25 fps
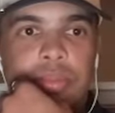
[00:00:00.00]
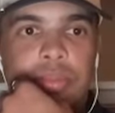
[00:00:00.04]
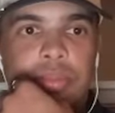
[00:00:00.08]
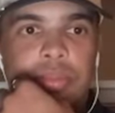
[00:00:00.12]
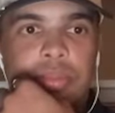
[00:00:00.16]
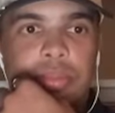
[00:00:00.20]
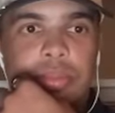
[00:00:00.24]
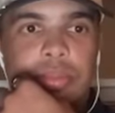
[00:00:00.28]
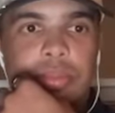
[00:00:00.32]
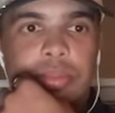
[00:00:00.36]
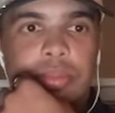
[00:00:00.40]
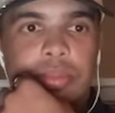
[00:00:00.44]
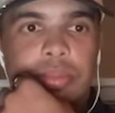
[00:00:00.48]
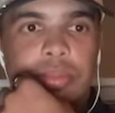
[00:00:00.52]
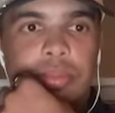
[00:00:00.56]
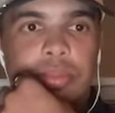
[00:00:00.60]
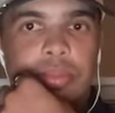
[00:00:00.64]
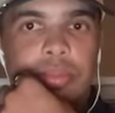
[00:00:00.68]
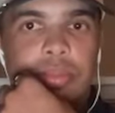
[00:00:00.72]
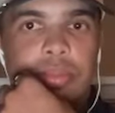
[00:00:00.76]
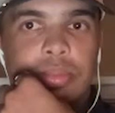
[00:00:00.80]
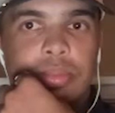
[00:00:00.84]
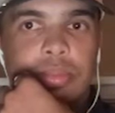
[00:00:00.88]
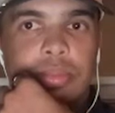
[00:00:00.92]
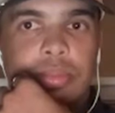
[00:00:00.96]

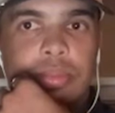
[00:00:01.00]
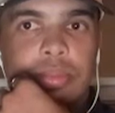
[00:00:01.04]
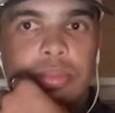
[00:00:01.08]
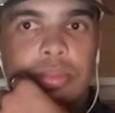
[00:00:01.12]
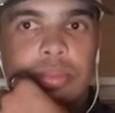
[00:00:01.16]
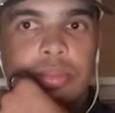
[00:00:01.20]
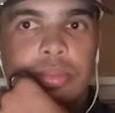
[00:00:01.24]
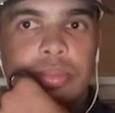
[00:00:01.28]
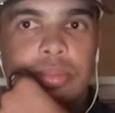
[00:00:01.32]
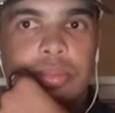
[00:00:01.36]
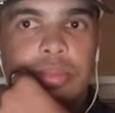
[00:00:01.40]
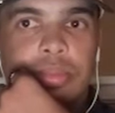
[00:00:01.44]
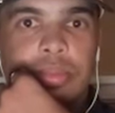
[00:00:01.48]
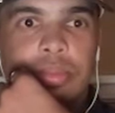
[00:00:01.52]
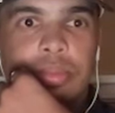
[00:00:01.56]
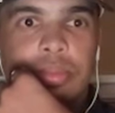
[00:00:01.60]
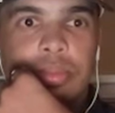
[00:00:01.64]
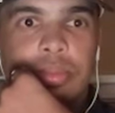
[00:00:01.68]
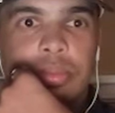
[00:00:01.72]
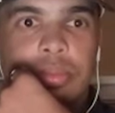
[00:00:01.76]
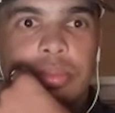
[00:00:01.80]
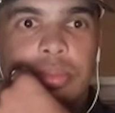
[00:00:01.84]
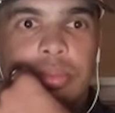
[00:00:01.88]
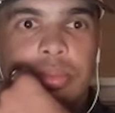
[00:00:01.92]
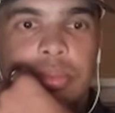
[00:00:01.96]

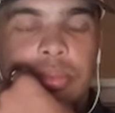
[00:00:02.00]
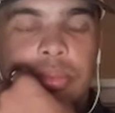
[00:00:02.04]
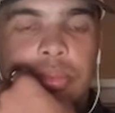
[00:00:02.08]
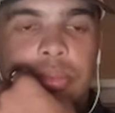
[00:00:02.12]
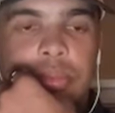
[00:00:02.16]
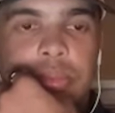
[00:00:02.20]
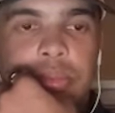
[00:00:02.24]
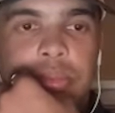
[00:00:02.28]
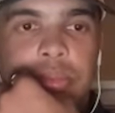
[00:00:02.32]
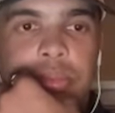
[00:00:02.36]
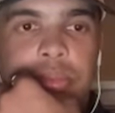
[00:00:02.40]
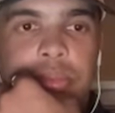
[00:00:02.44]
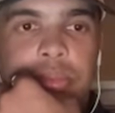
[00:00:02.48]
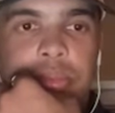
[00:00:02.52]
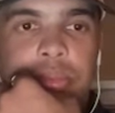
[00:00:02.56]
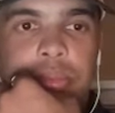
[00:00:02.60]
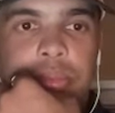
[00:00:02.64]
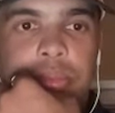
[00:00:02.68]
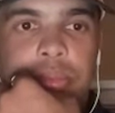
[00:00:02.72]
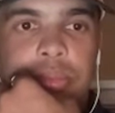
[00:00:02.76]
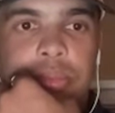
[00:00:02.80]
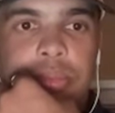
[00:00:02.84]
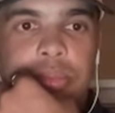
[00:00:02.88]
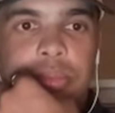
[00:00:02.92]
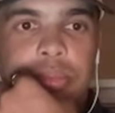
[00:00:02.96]

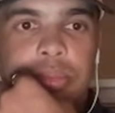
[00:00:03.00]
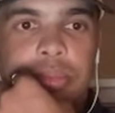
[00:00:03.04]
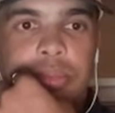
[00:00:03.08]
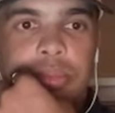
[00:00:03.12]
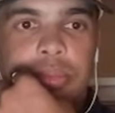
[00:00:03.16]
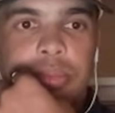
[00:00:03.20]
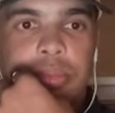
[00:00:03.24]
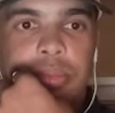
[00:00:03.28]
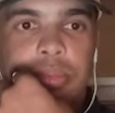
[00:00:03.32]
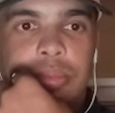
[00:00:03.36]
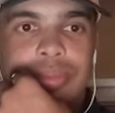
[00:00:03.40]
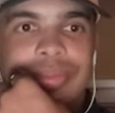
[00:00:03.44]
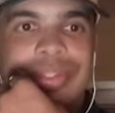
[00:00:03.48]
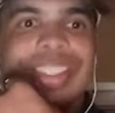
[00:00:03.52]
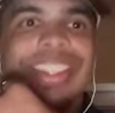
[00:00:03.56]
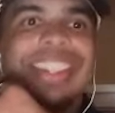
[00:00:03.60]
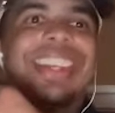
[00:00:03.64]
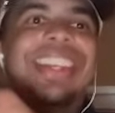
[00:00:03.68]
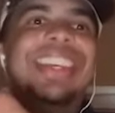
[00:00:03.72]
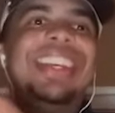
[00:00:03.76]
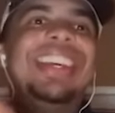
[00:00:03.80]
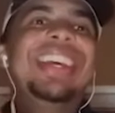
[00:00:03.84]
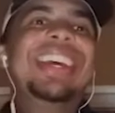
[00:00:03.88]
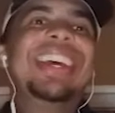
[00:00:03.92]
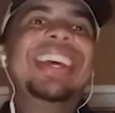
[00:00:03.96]

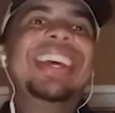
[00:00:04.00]
This person isn't speaking.